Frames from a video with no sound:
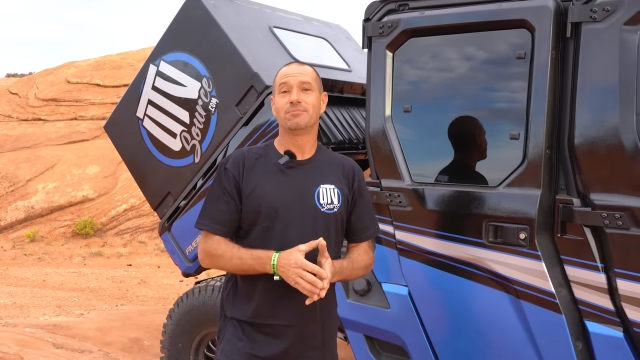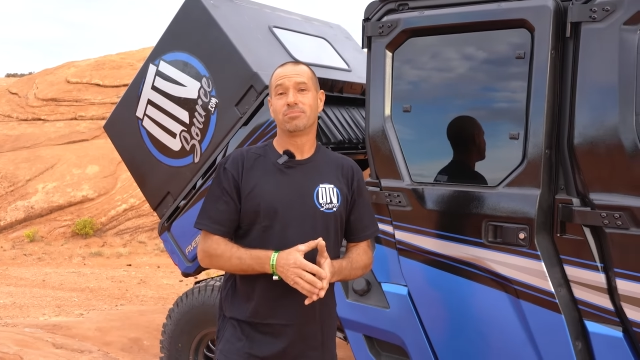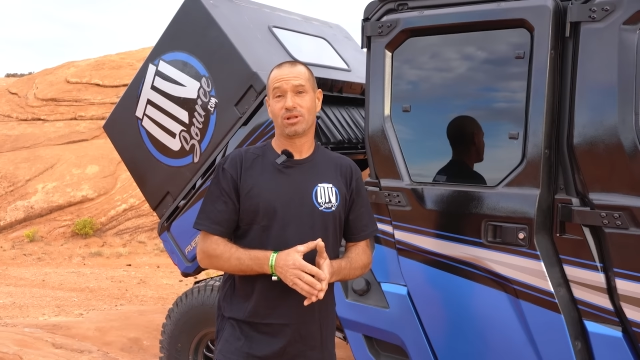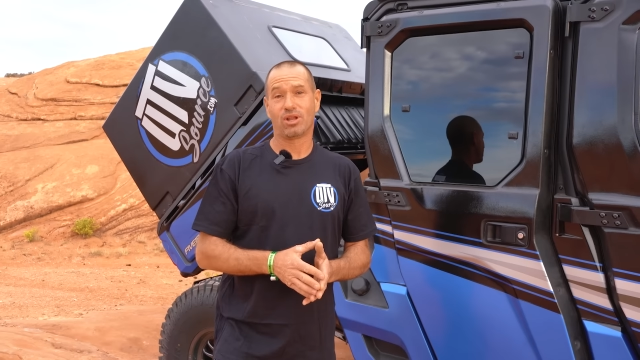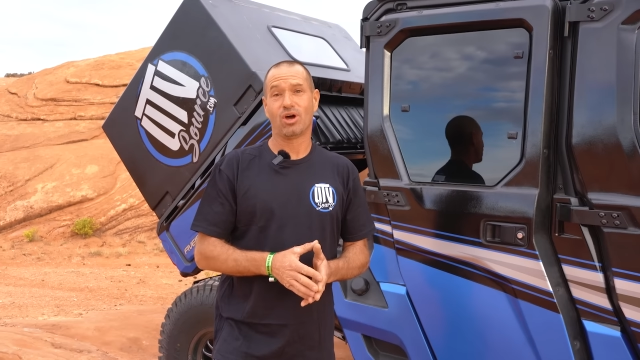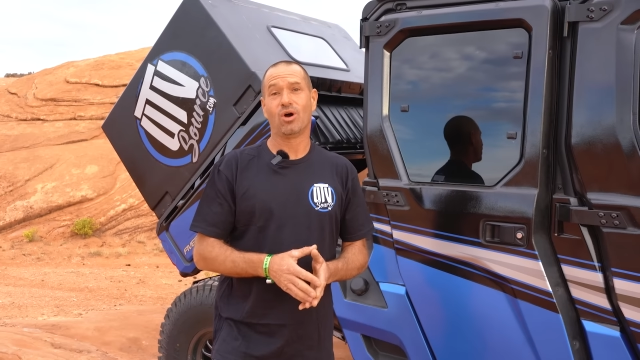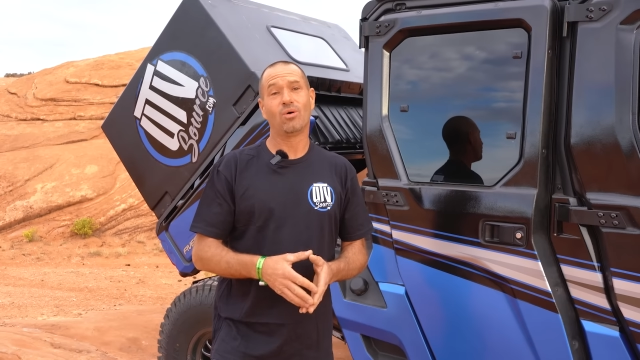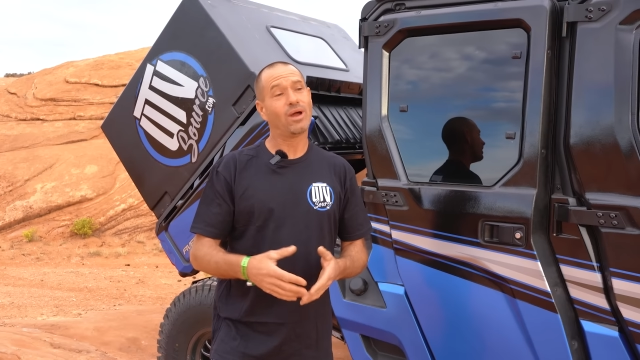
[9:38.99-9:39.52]

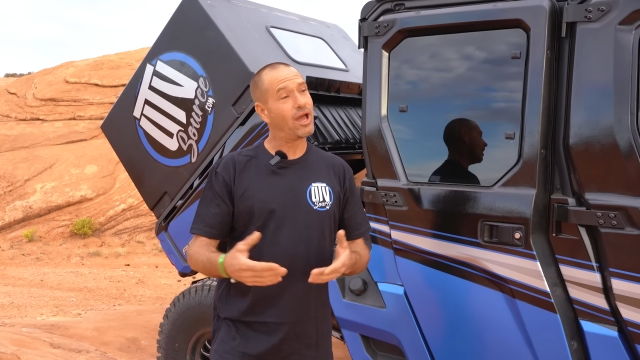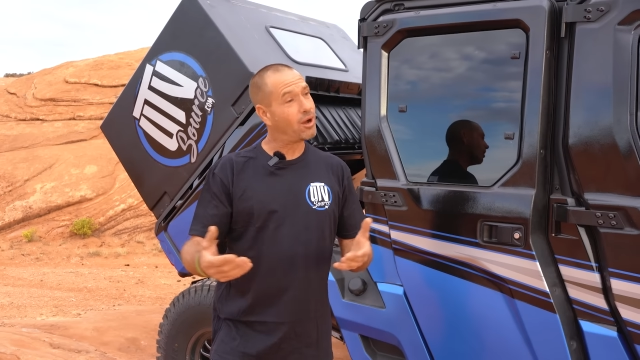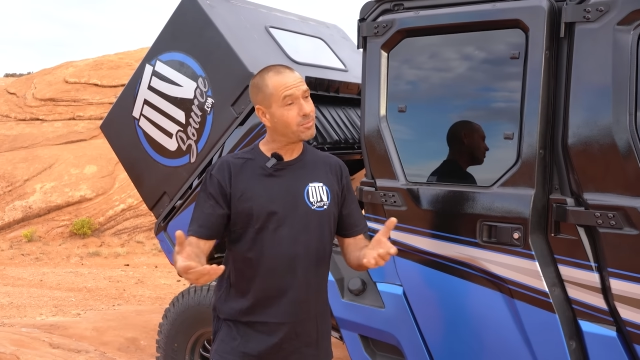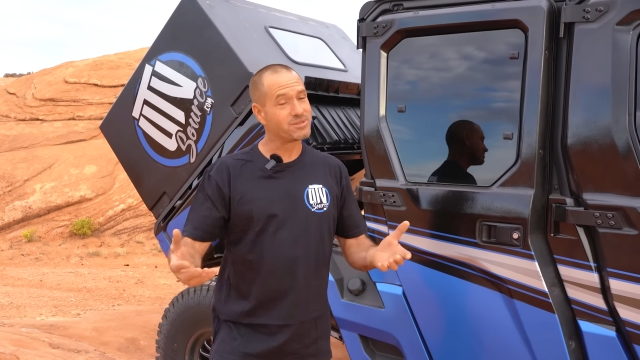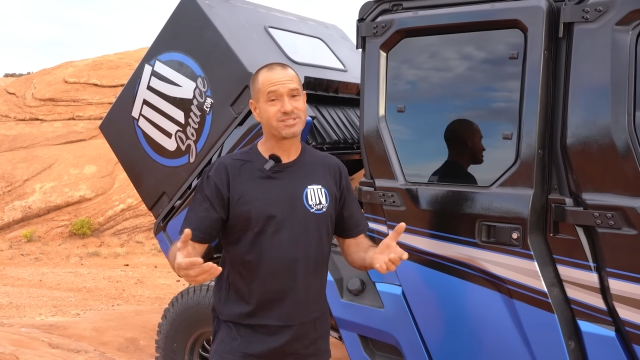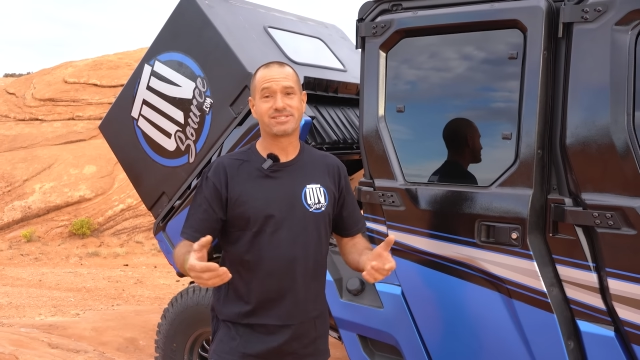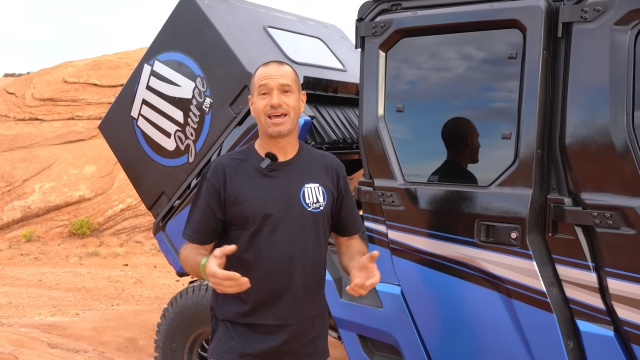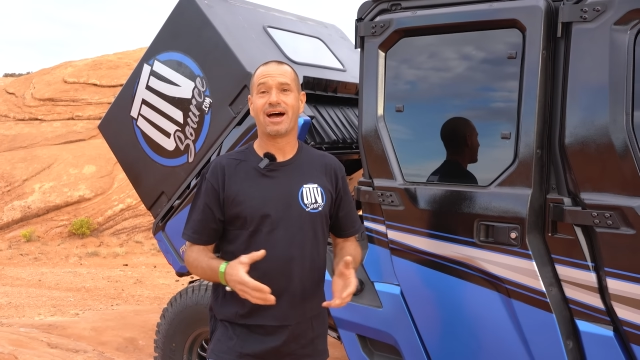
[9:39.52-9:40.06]
below, help
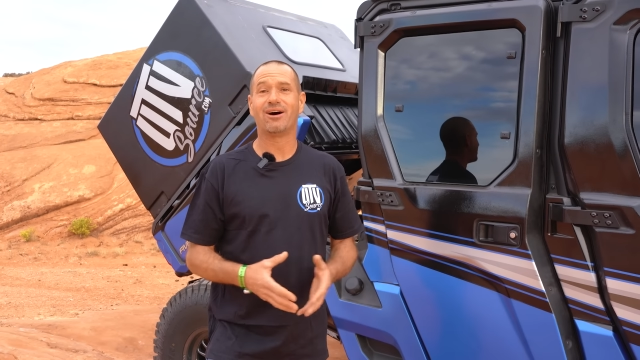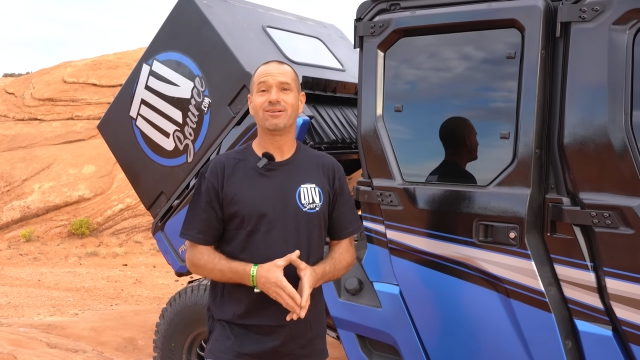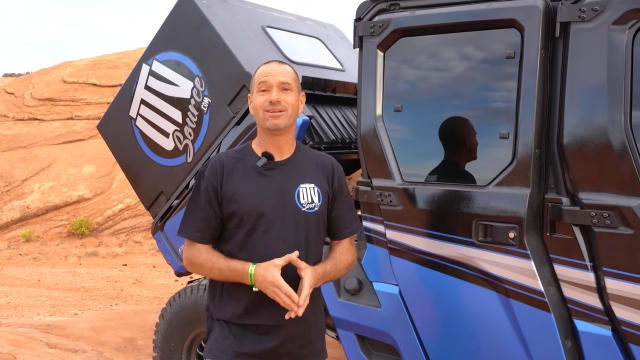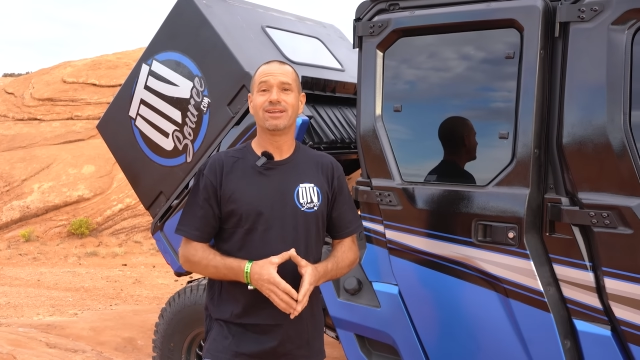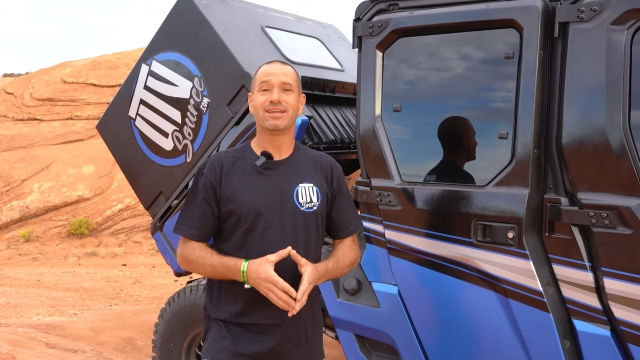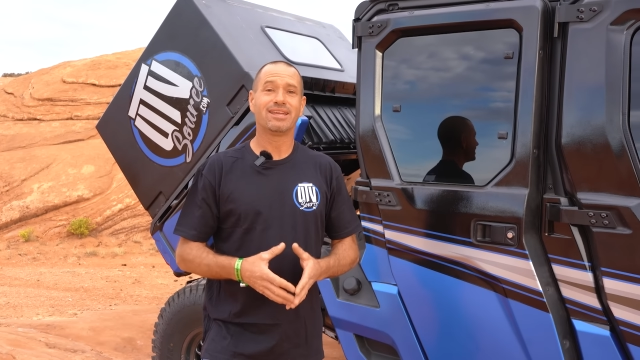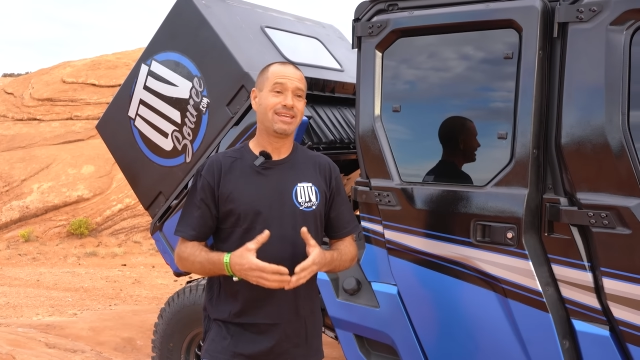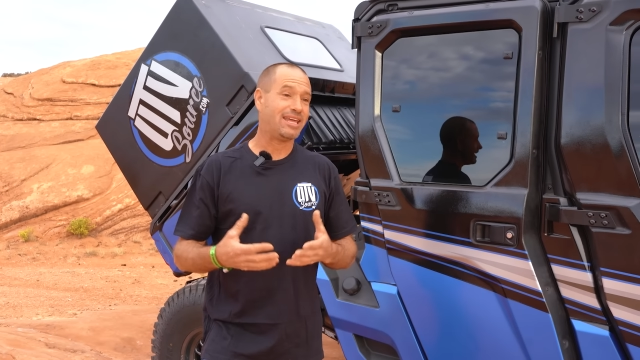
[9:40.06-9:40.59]
us out.
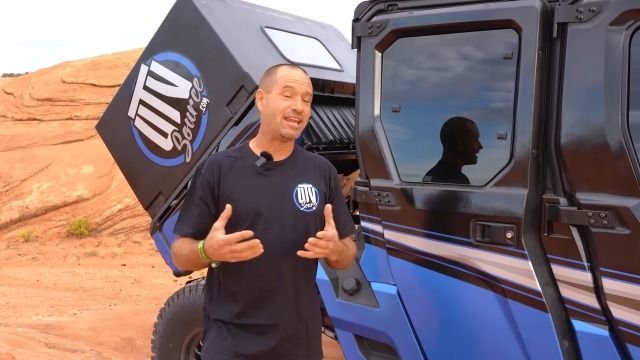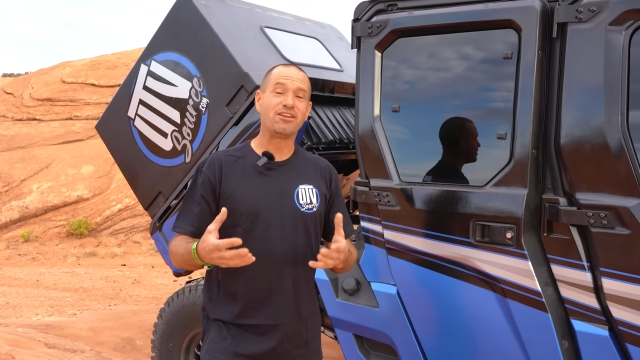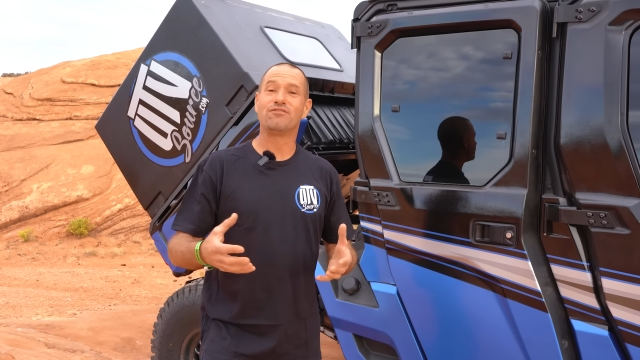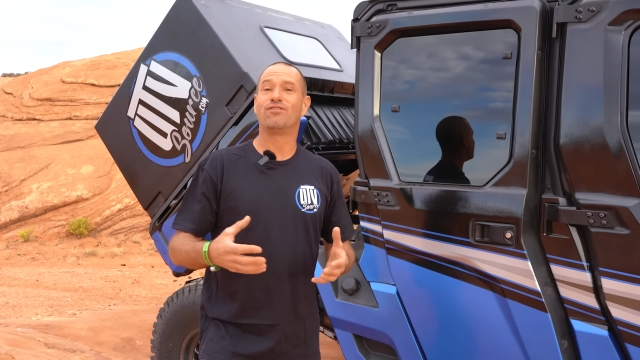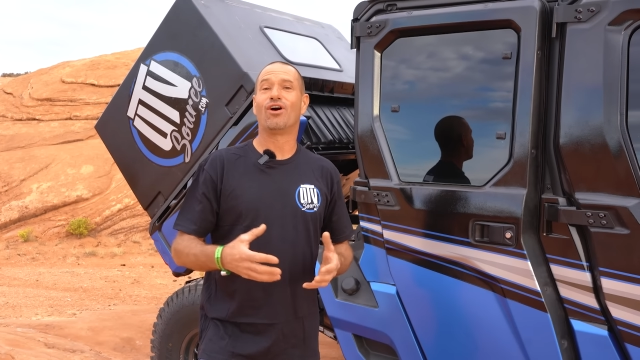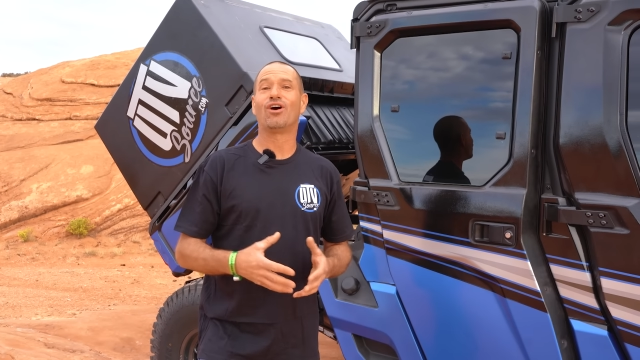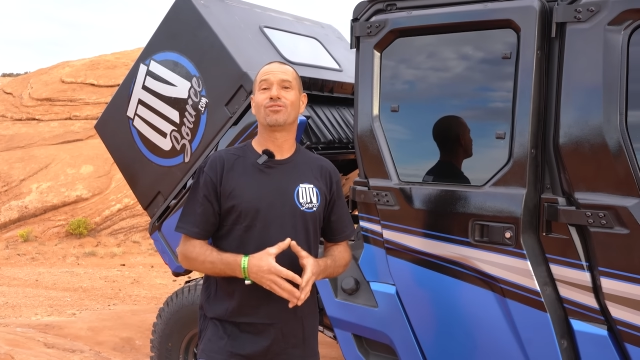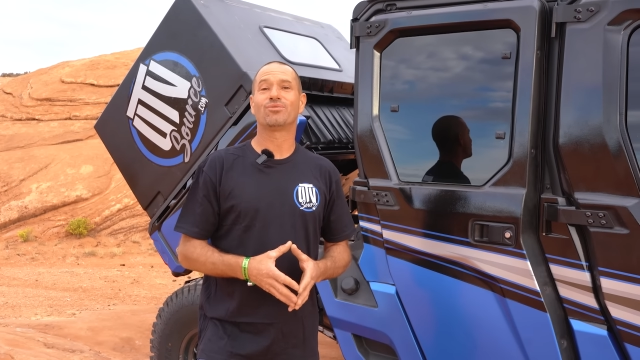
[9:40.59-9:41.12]
Get
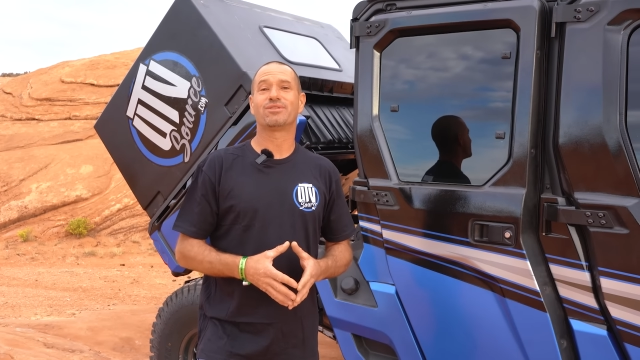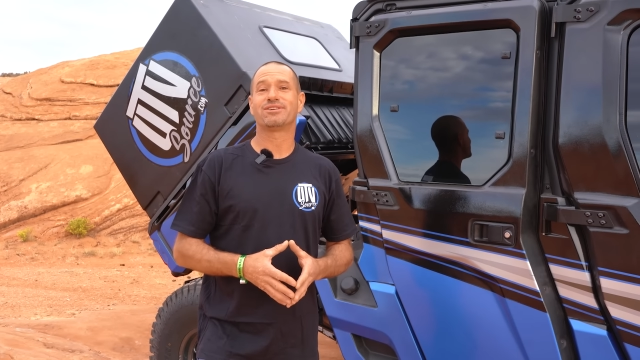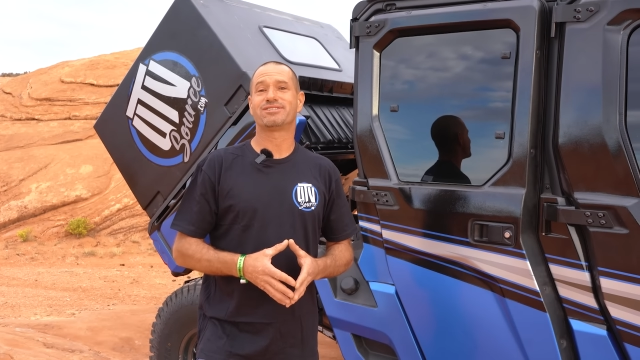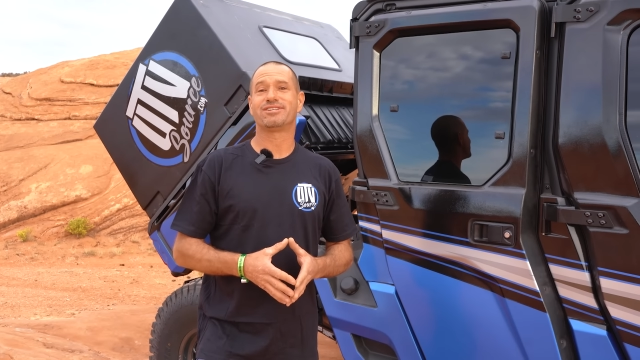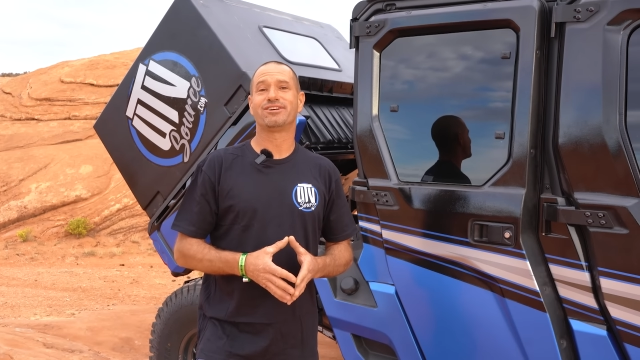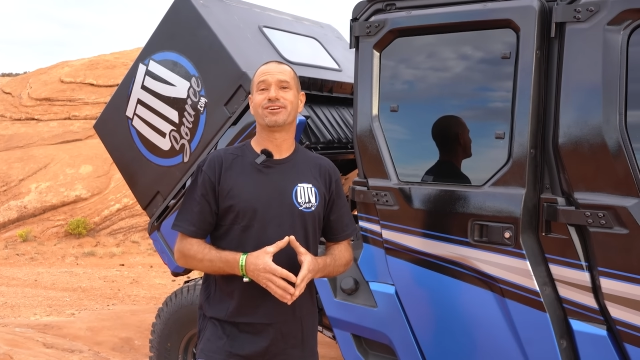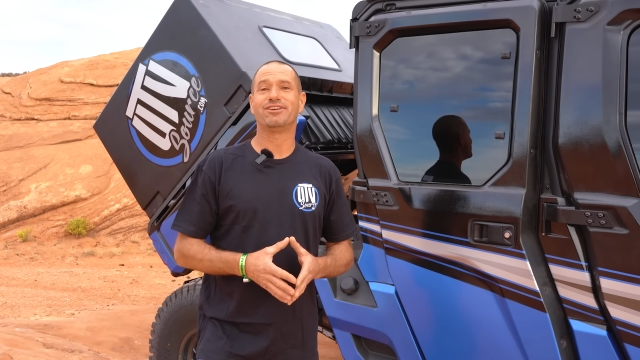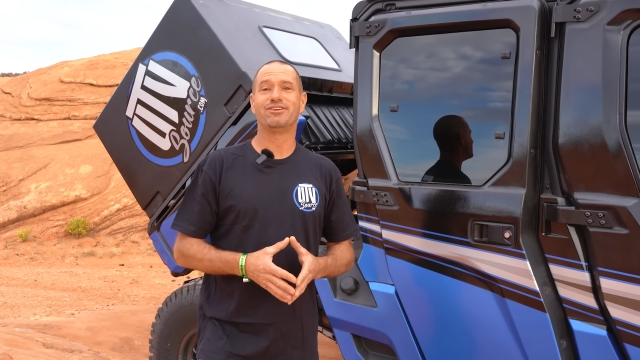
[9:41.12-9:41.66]
involved with
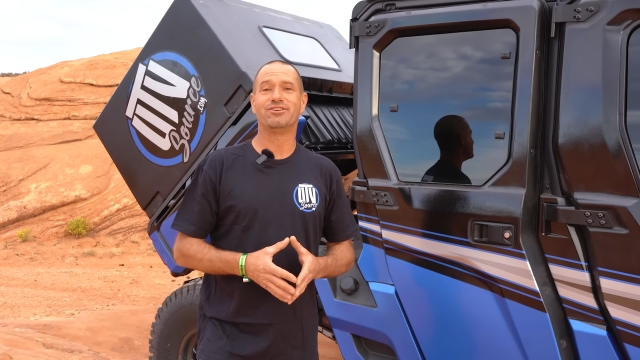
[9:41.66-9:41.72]
us here at